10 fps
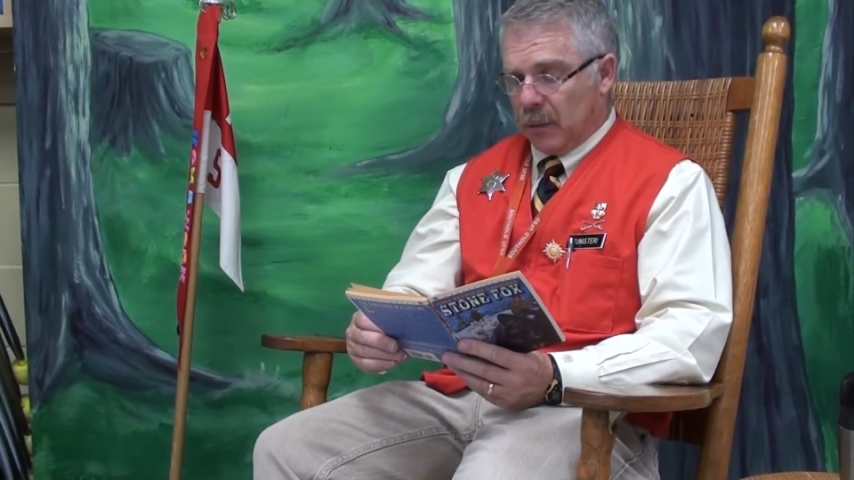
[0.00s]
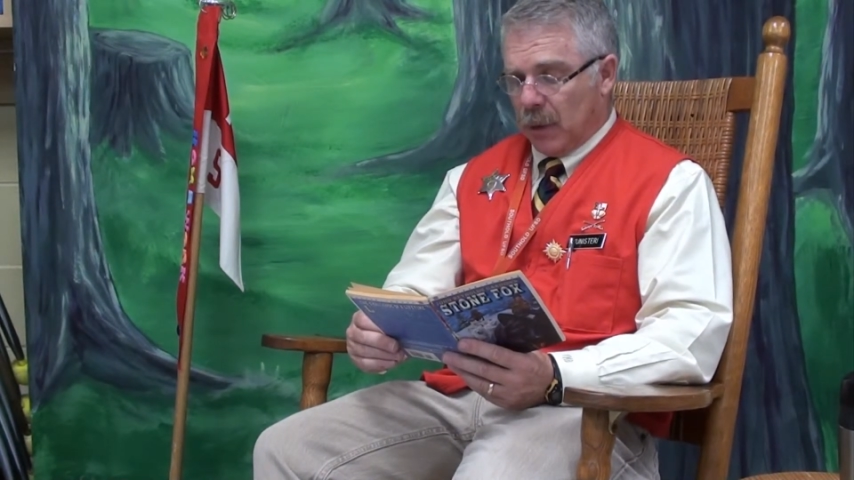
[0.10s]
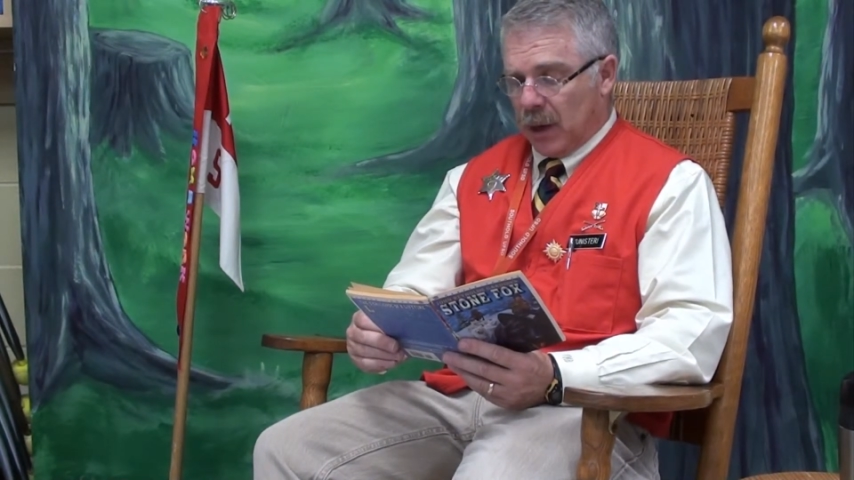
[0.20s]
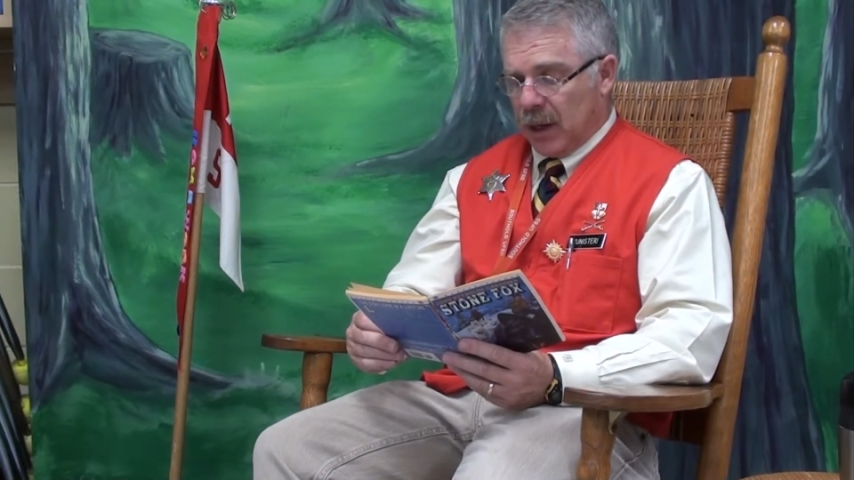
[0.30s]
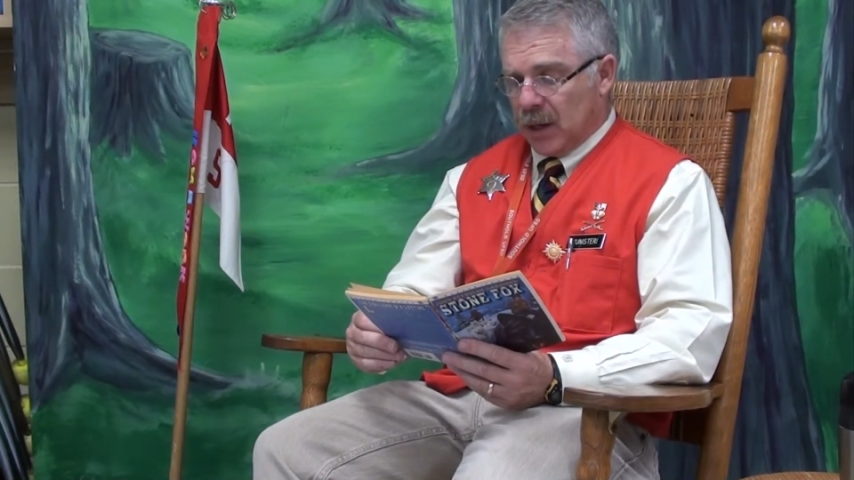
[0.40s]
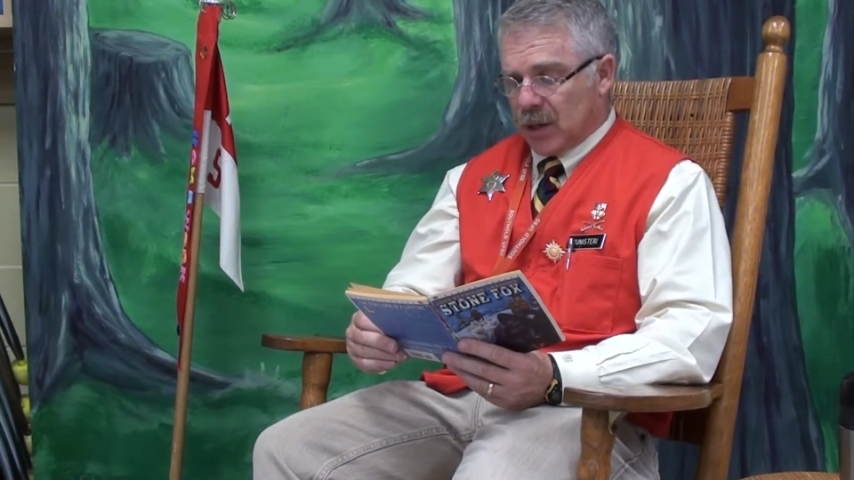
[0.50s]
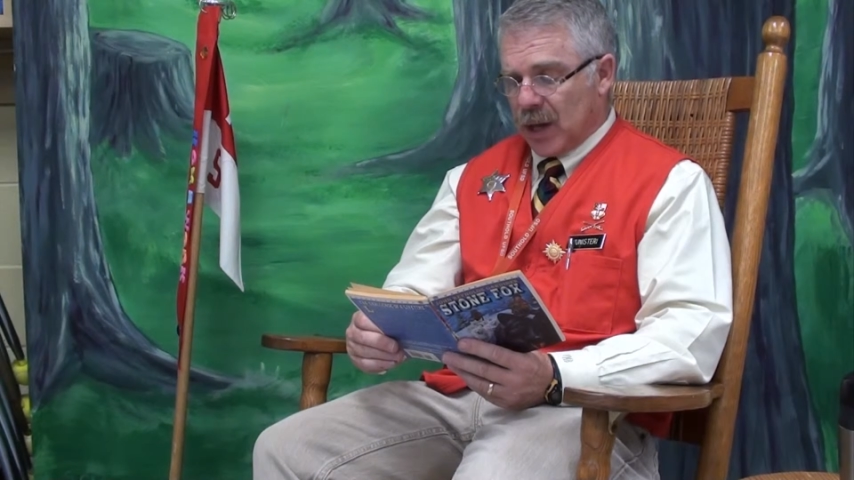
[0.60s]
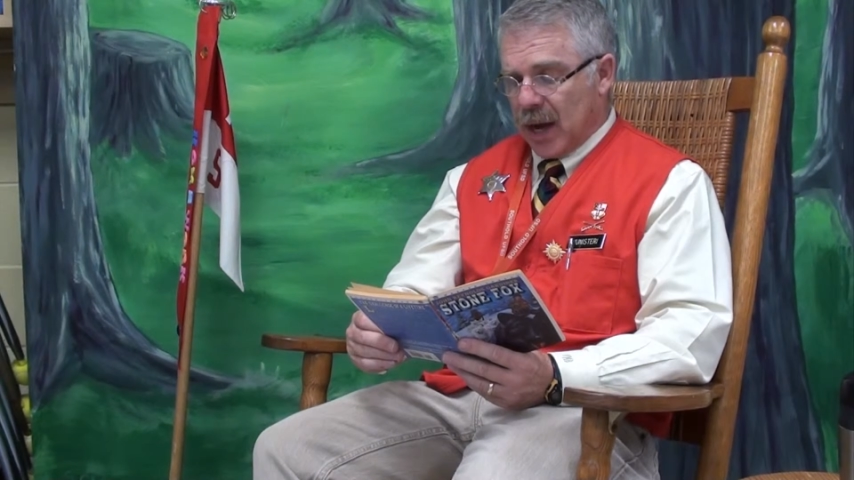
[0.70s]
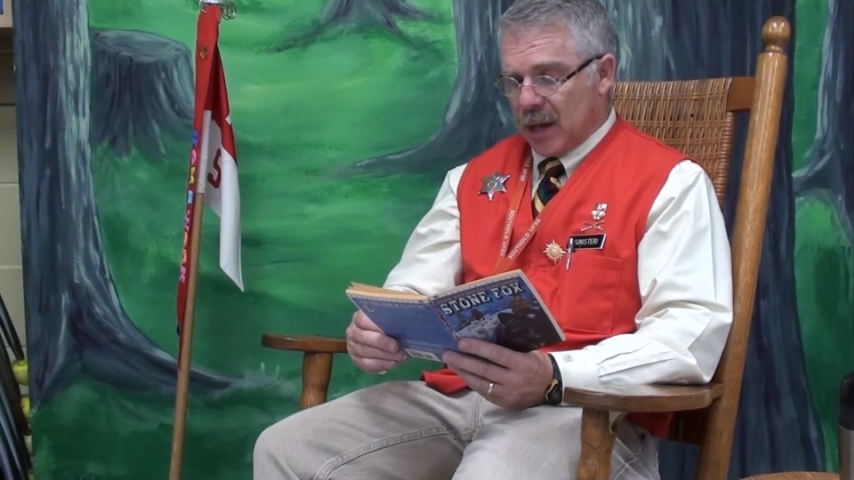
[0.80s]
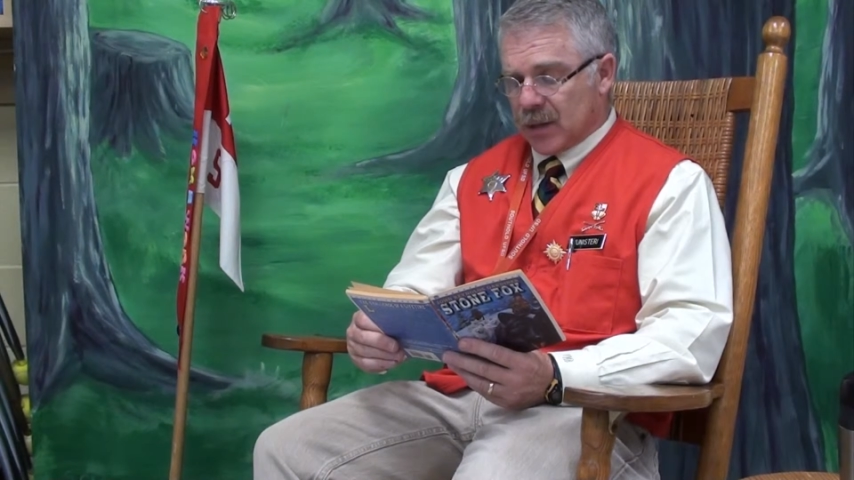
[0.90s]
money?"
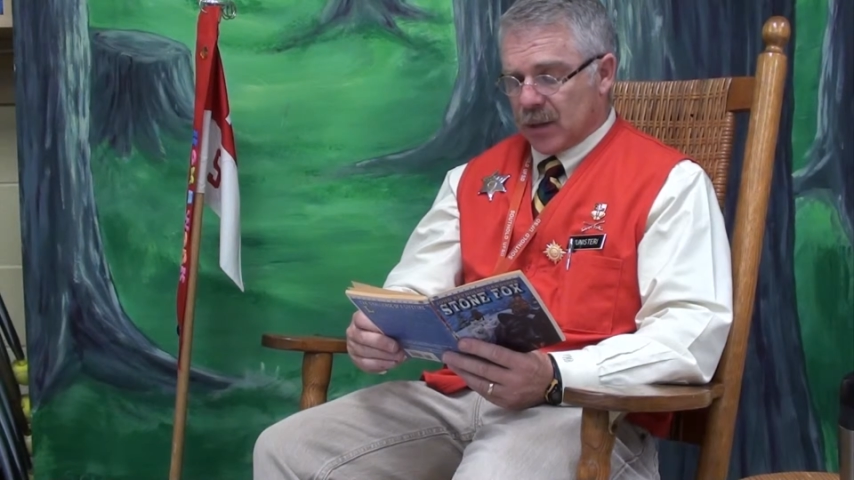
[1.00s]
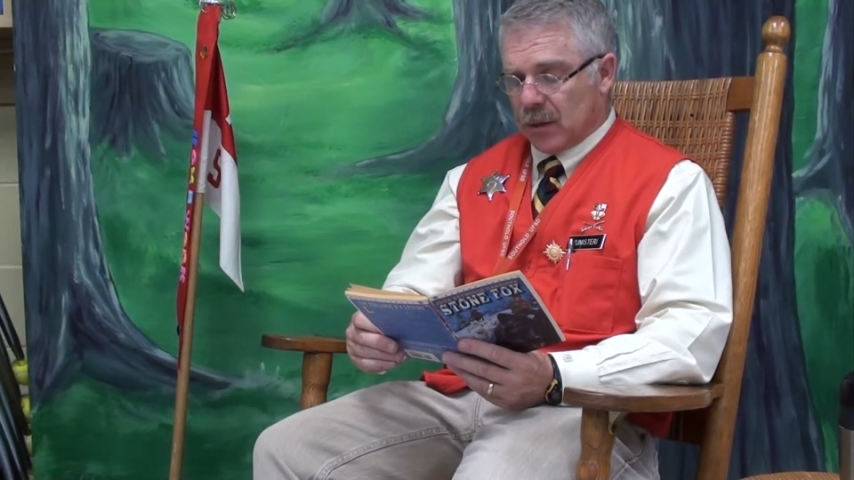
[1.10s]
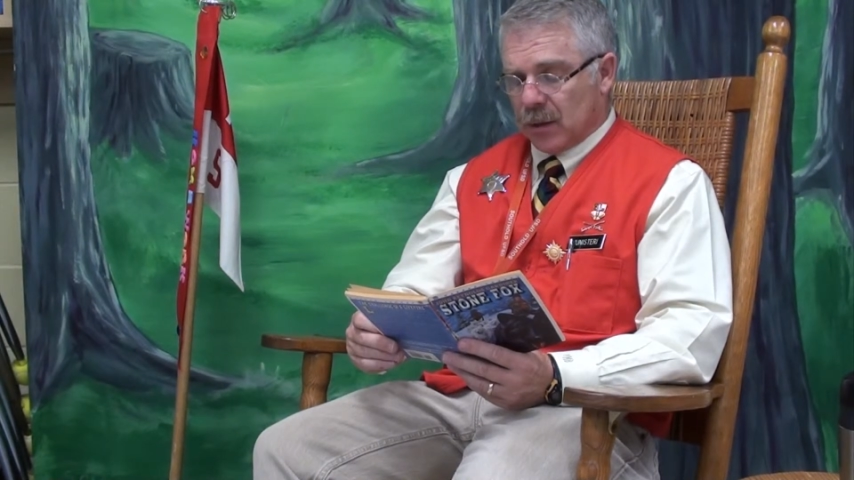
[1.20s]
she asked.